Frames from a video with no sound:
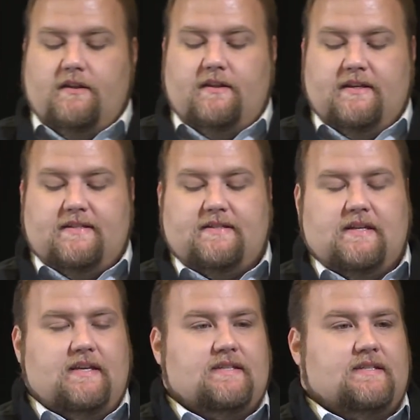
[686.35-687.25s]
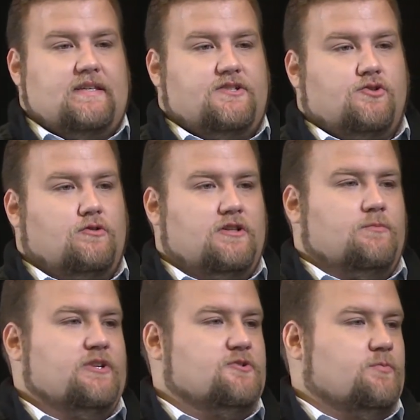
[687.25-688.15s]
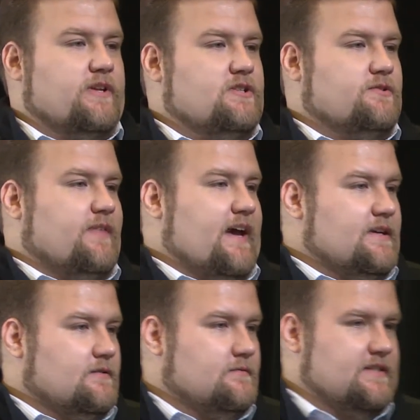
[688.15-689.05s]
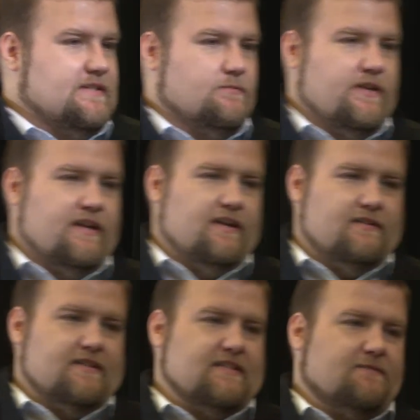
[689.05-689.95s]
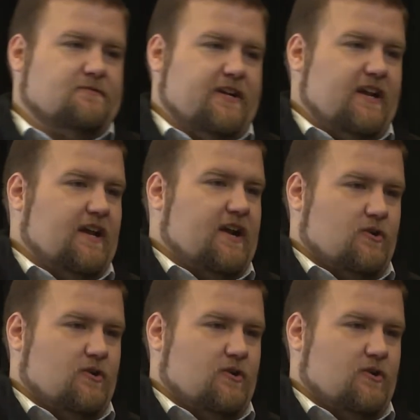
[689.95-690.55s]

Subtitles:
This is the tool in which we do that. This is free at